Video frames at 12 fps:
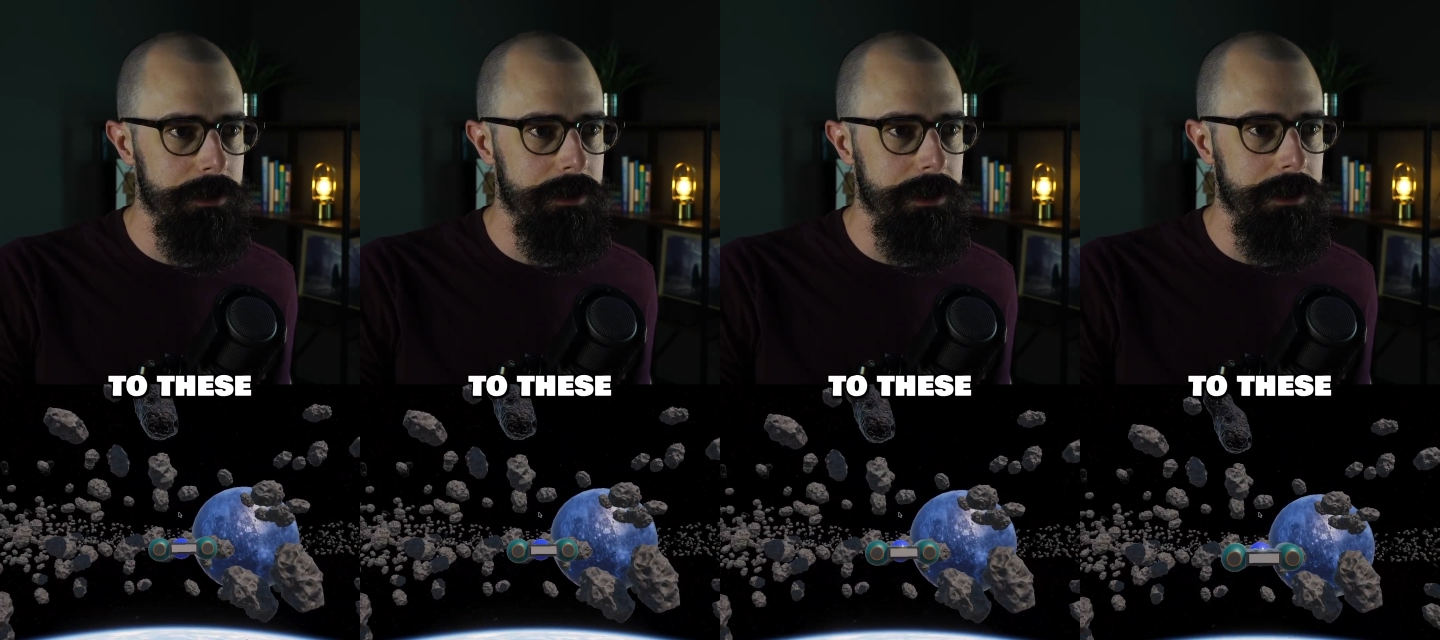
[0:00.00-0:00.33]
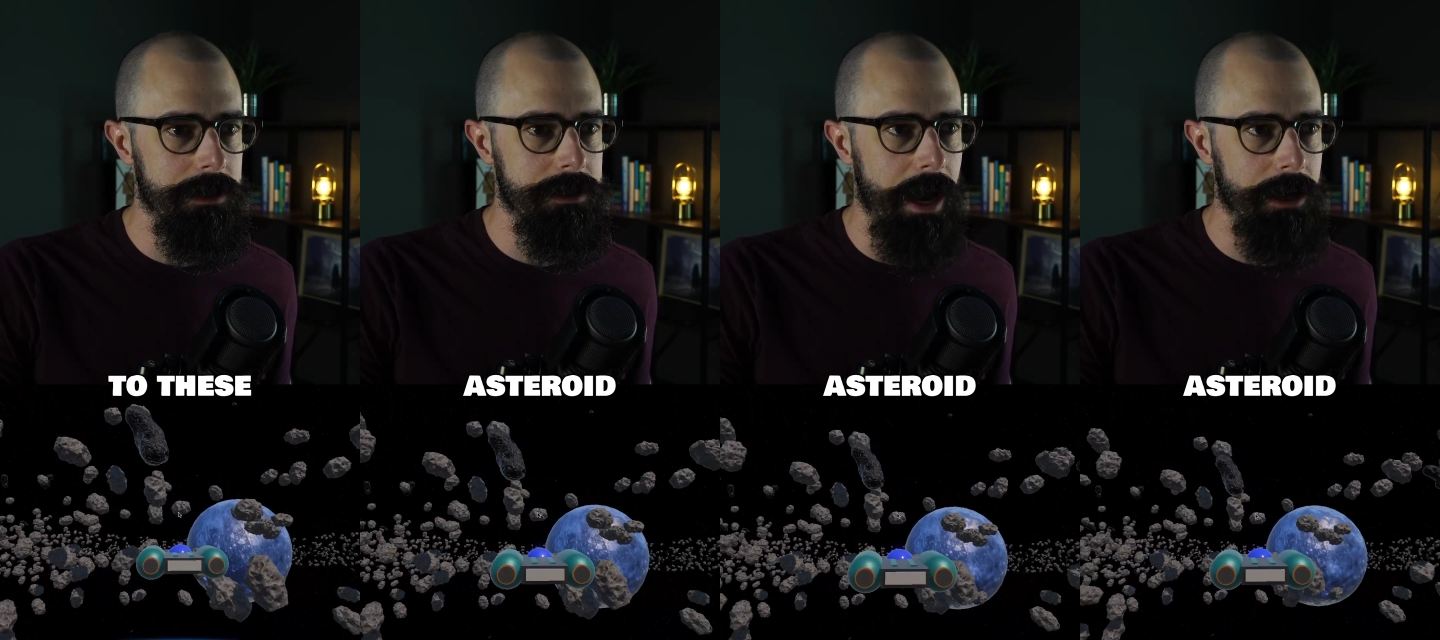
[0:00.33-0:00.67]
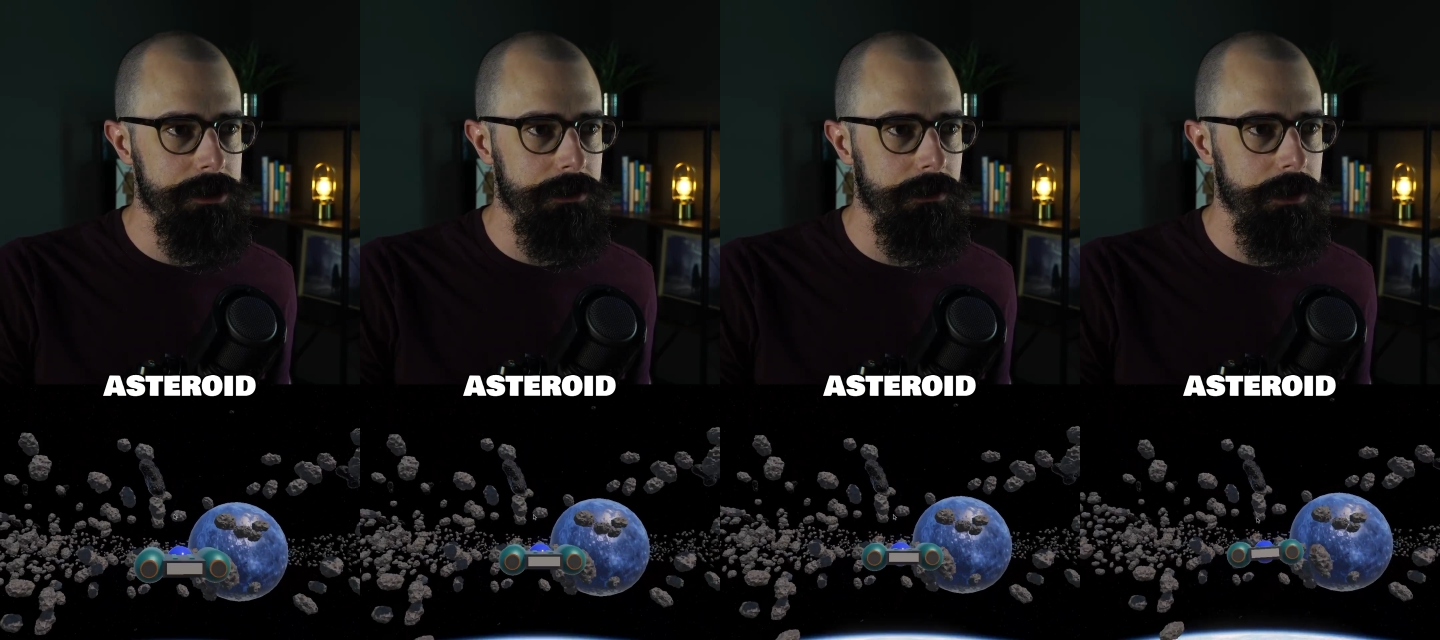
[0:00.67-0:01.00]
these
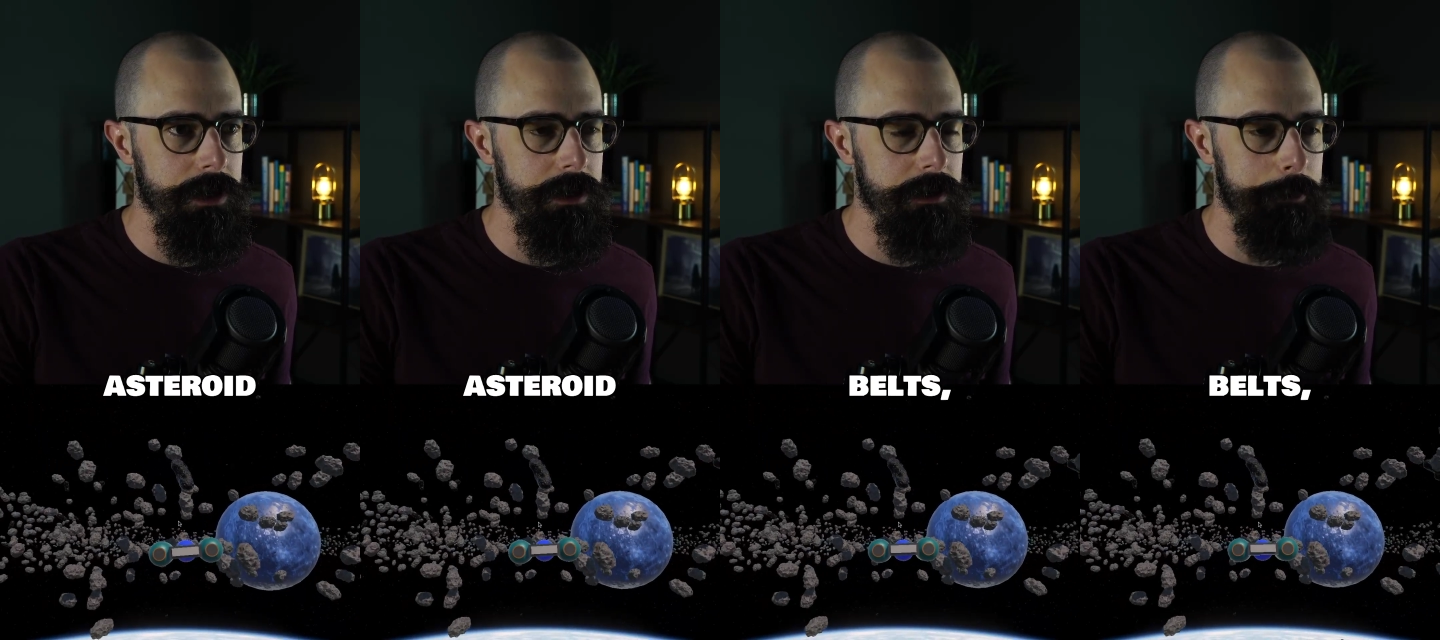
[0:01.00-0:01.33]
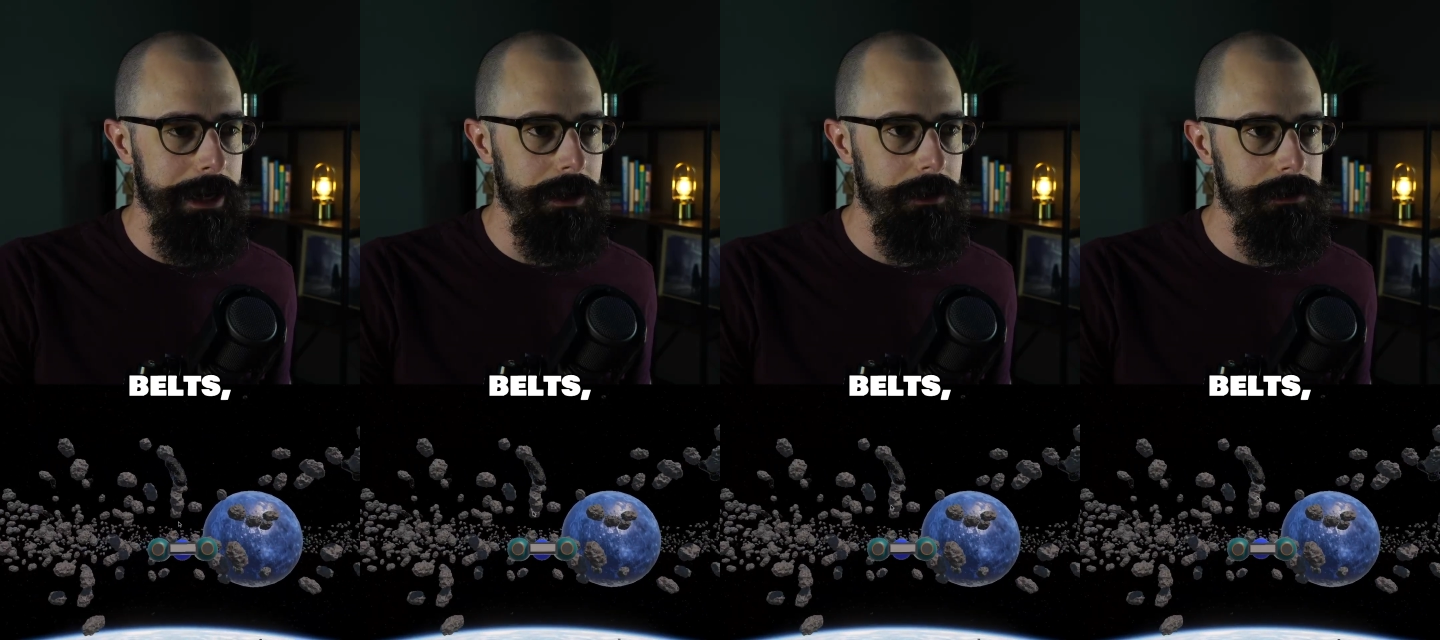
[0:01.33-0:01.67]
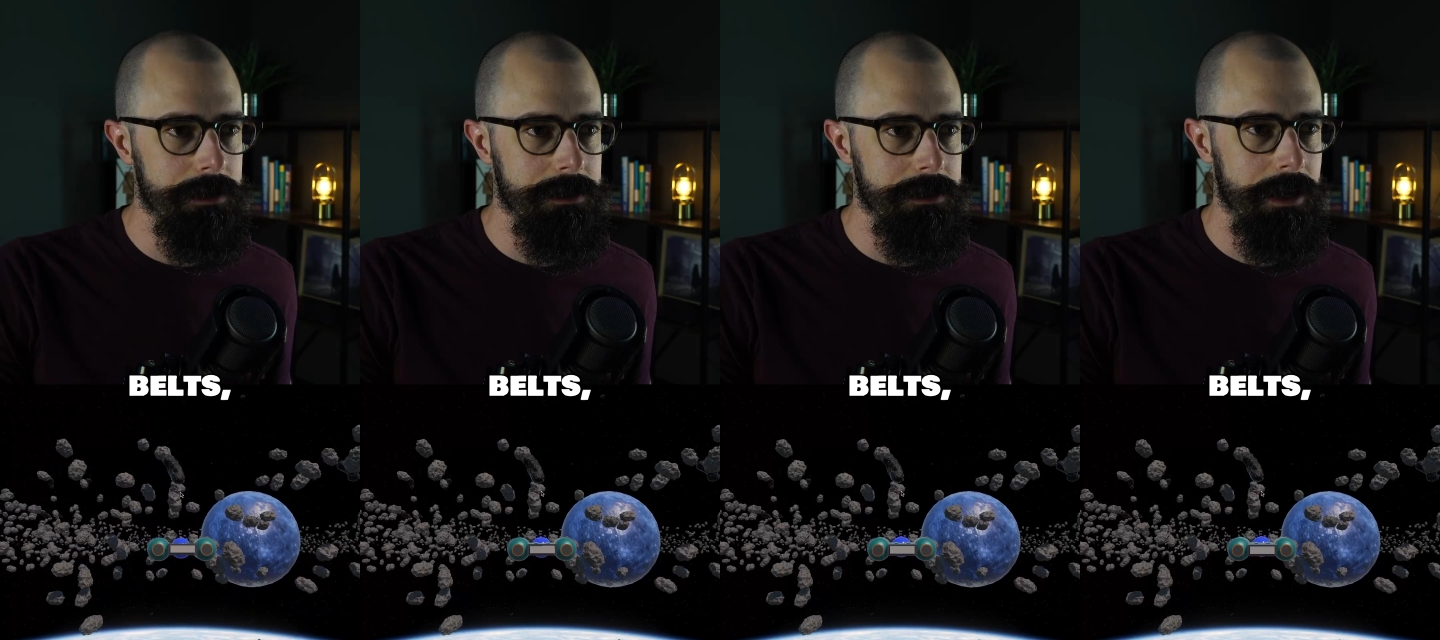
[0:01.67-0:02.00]
asteroid
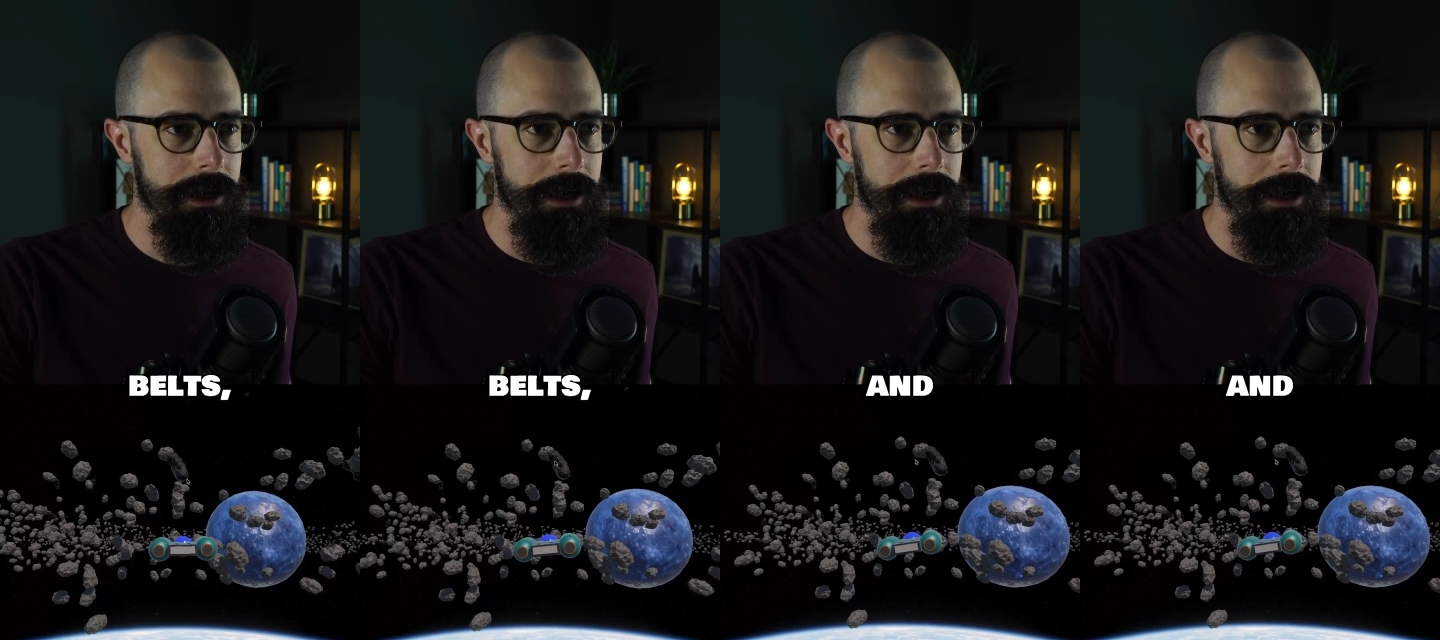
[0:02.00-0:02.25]
belts.